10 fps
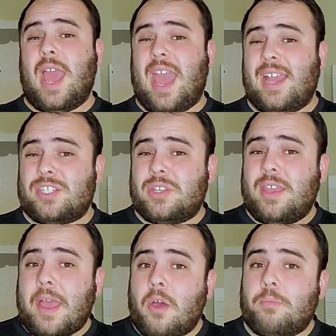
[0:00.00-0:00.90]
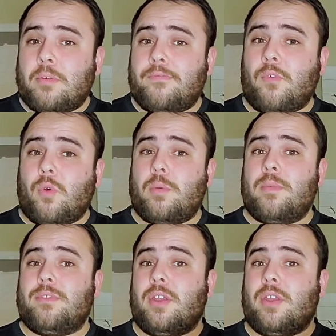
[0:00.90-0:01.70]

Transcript: actually outperform their